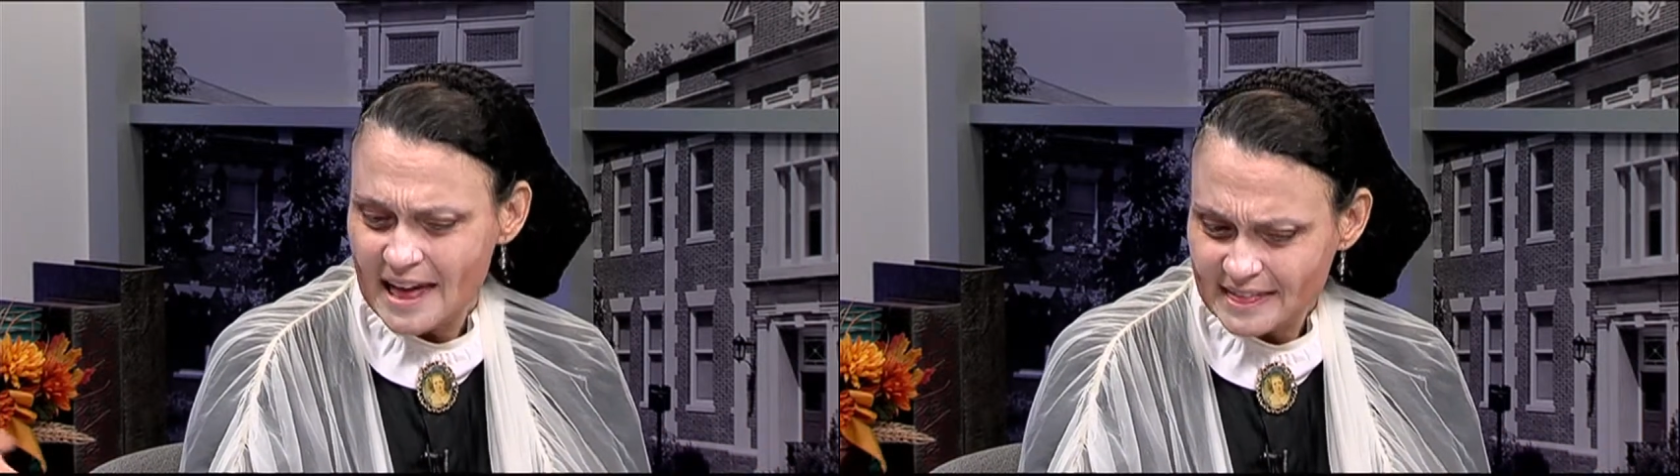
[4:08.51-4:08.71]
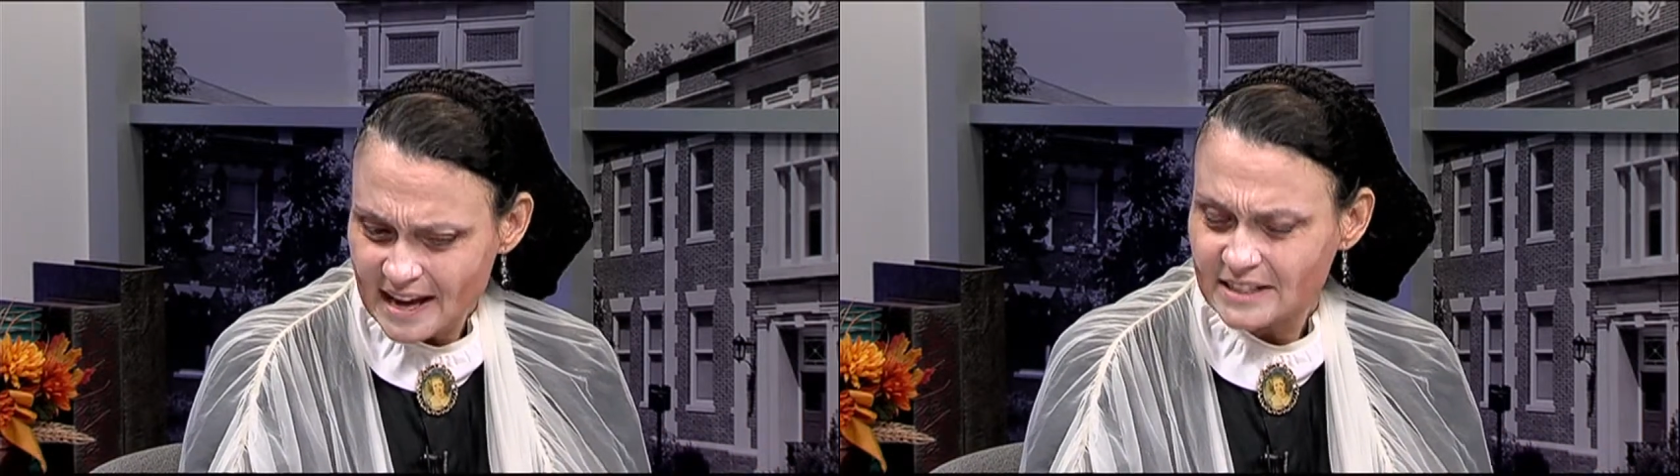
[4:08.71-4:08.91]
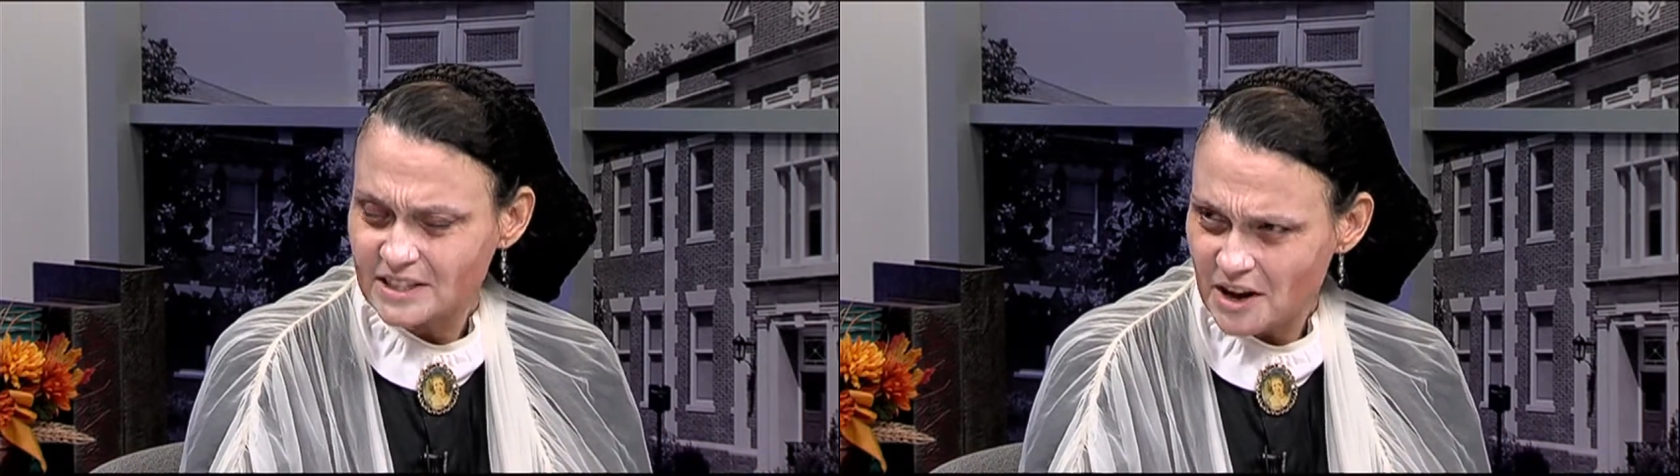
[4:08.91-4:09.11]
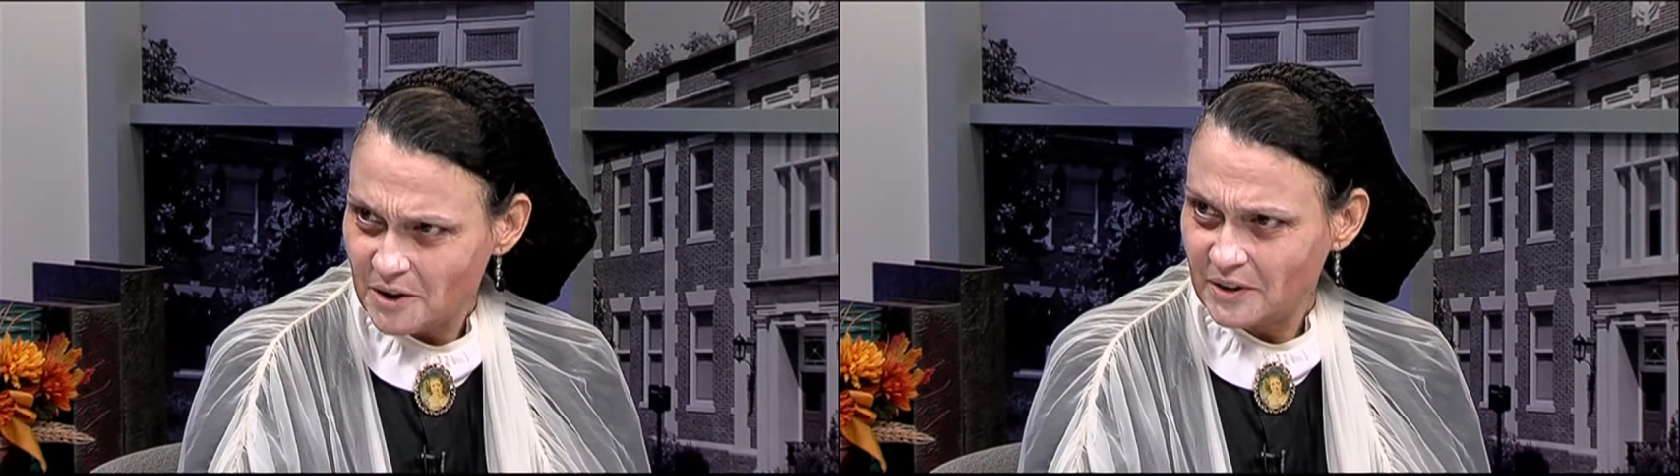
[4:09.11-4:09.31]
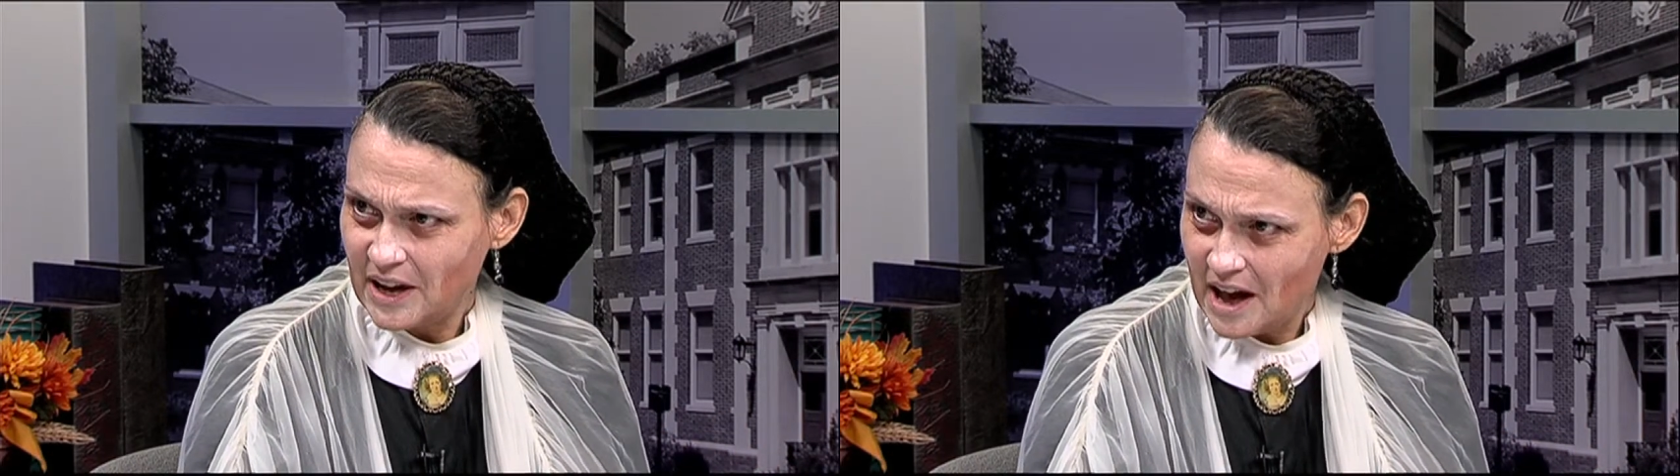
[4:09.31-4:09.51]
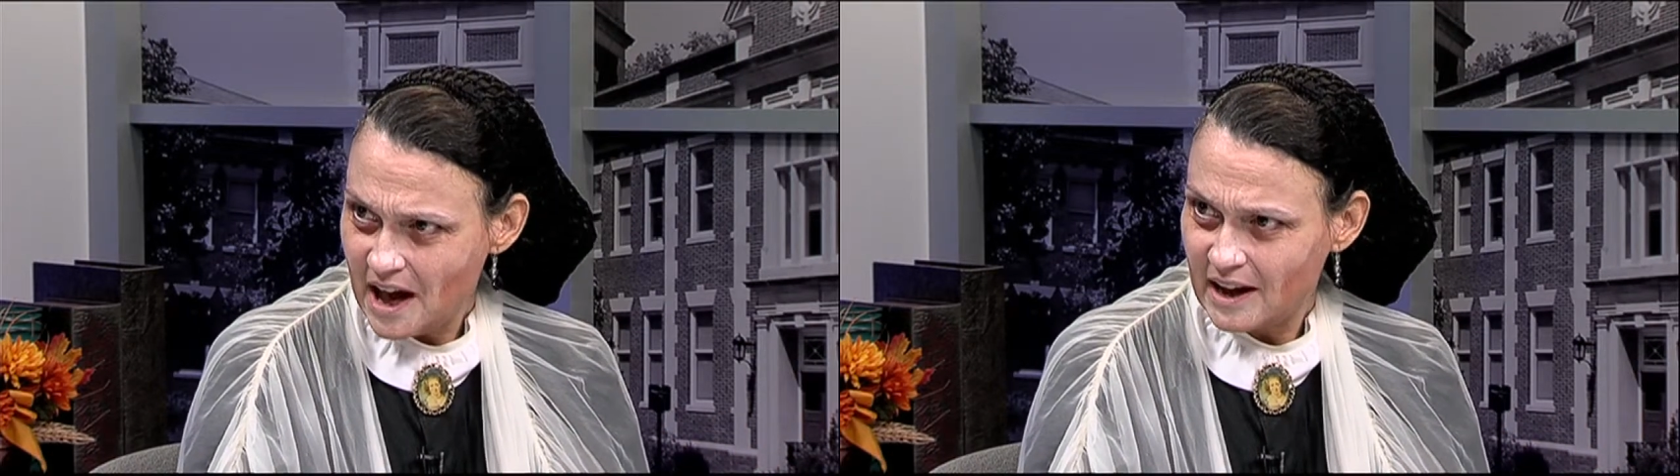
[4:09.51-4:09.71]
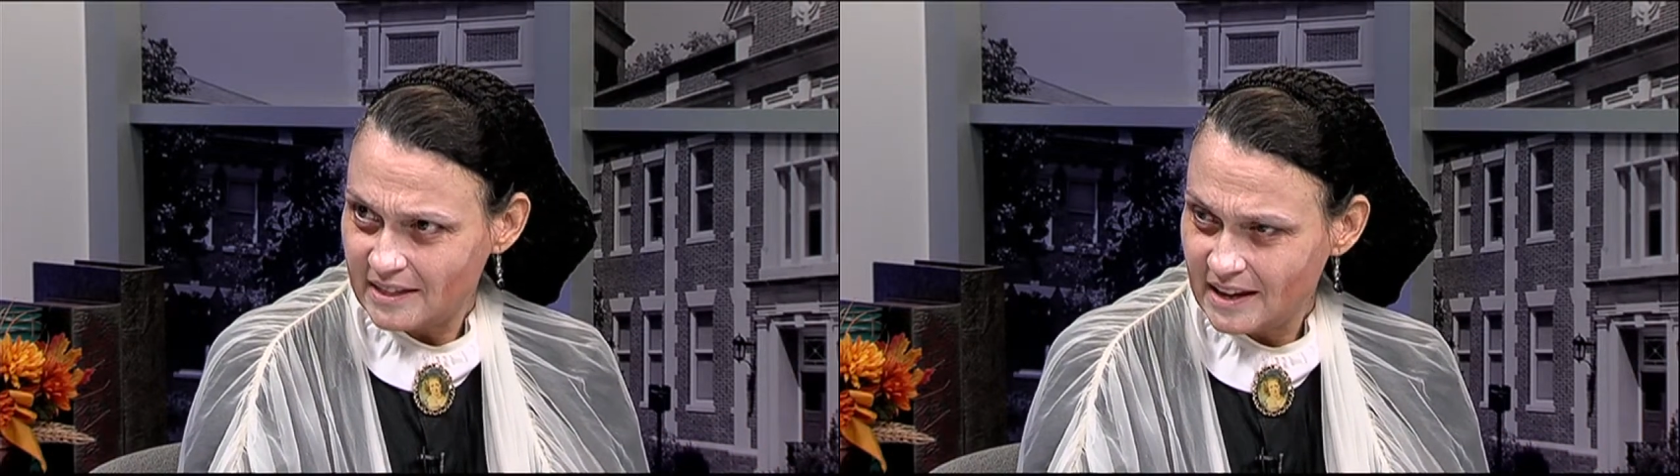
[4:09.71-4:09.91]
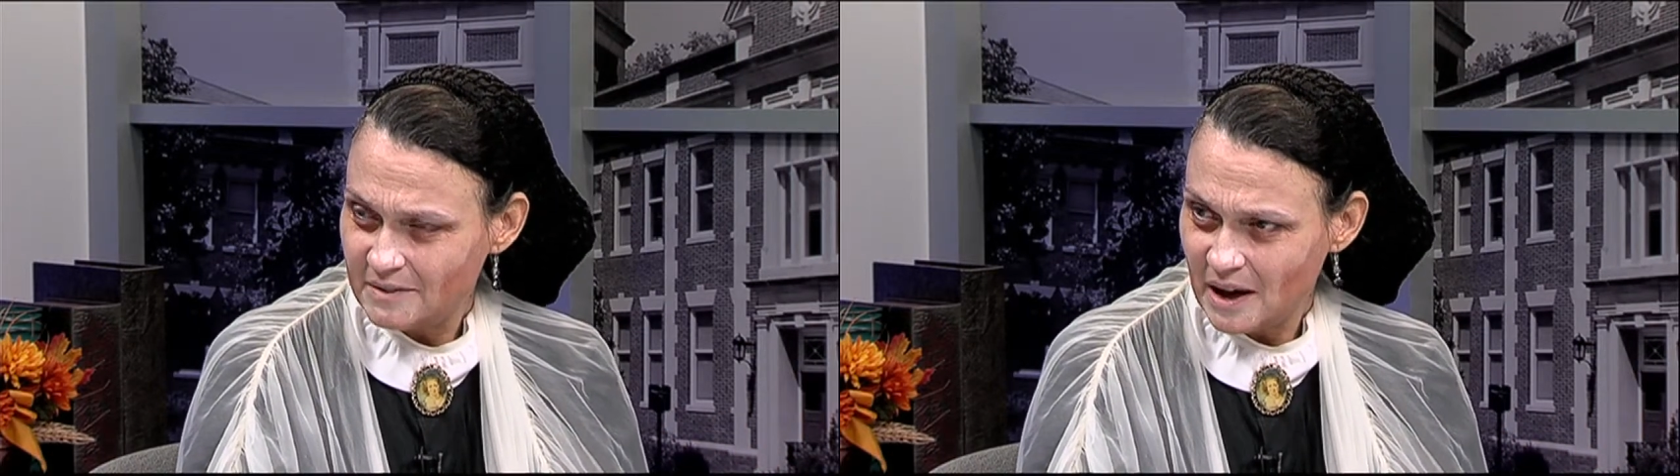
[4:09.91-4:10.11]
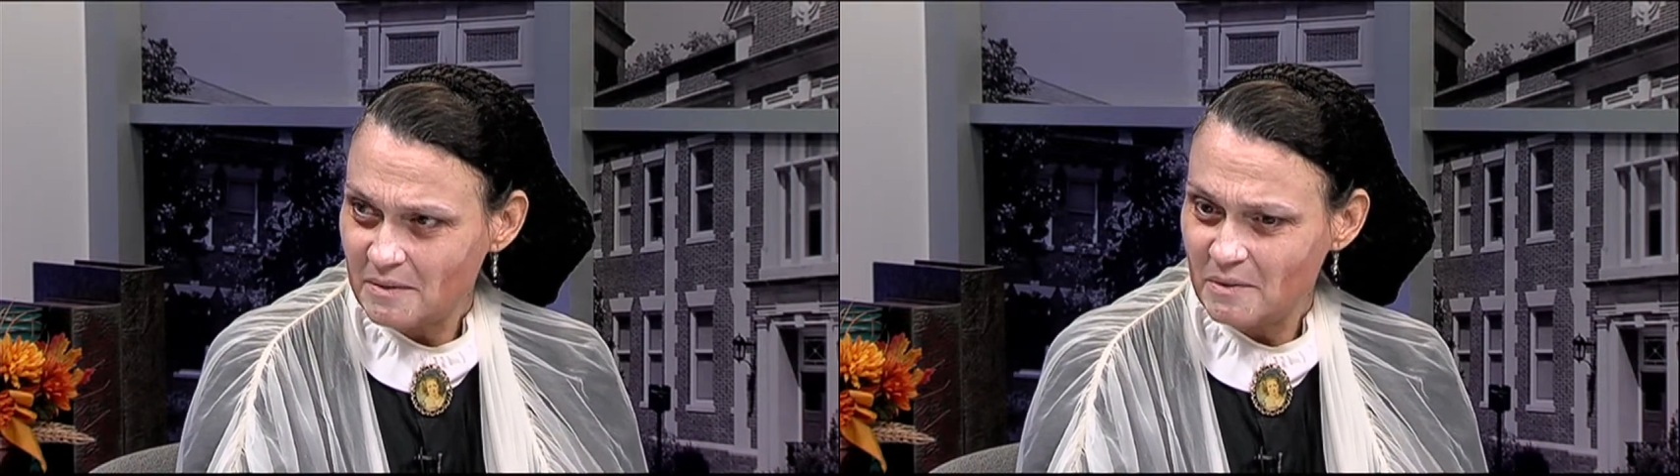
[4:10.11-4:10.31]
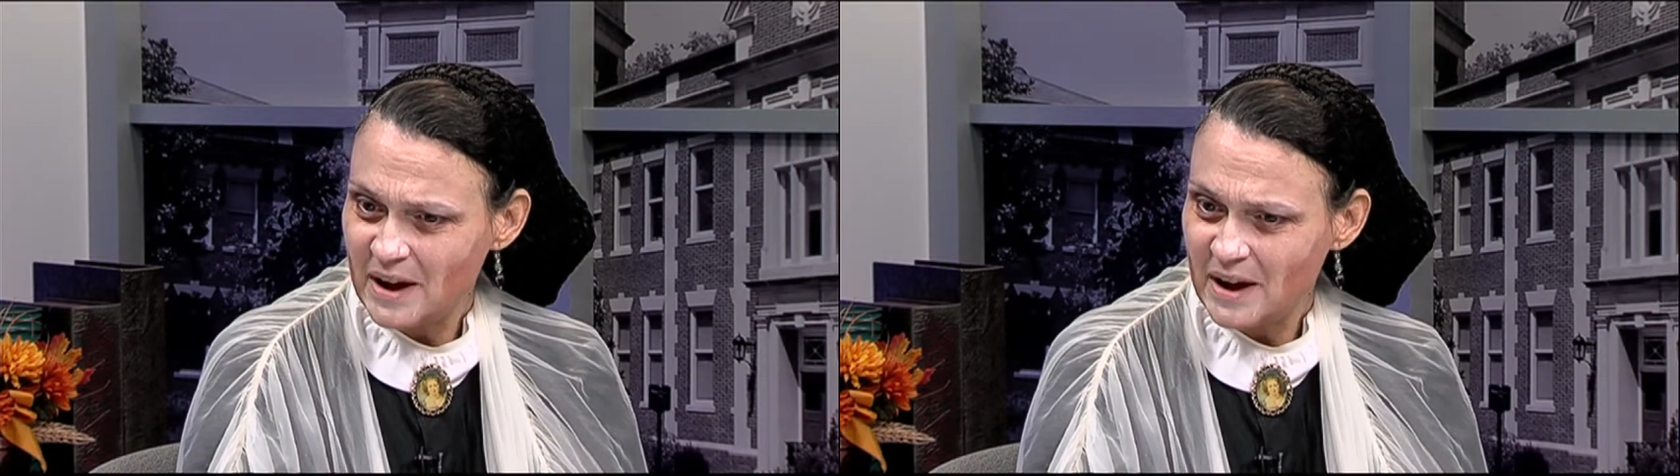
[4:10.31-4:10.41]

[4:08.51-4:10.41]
I think so, yeah. I think